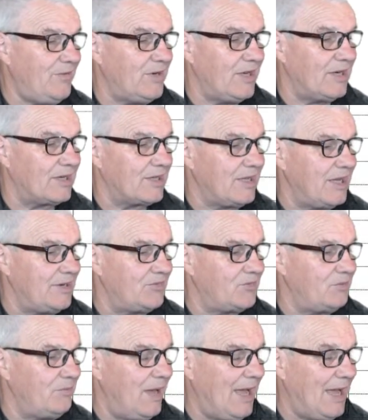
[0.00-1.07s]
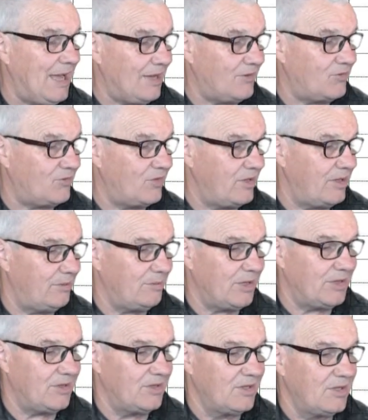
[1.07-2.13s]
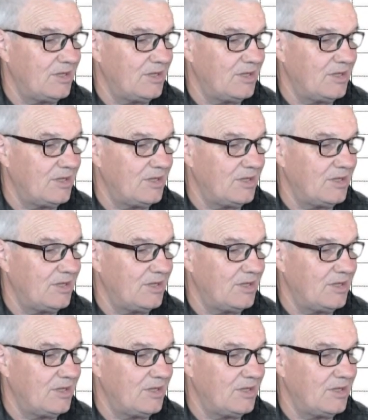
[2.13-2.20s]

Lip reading: allocated the marks there, but